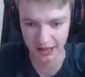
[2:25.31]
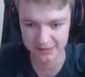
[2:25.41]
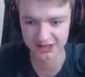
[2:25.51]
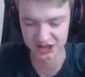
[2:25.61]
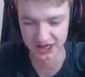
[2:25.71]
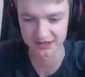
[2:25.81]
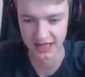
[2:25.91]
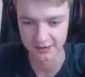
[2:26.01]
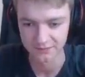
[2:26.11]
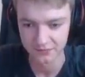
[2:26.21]
stabbing shit
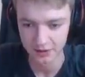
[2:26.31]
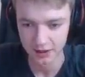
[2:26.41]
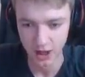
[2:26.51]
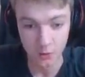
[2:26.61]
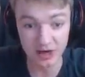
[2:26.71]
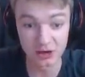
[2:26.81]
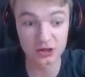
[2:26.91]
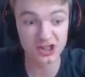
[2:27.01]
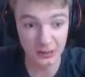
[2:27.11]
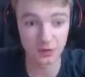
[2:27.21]
then. Well, it
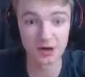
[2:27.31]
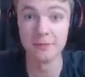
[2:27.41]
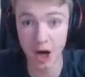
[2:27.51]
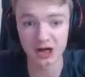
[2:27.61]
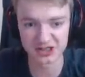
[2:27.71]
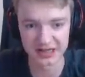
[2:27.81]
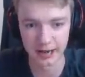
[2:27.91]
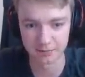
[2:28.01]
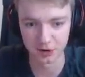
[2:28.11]
looks like we're on Among Us now,